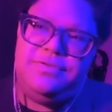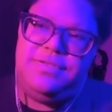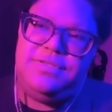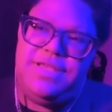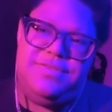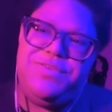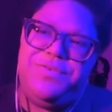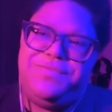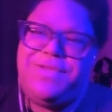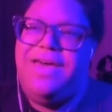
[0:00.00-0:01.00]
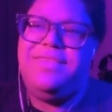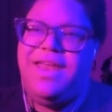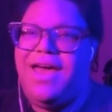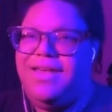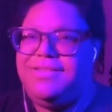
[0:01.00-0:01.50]
And so, yeah, that
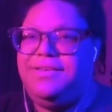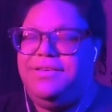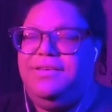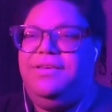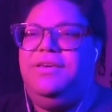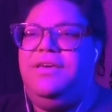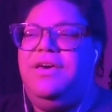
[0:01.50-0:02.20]
has a, I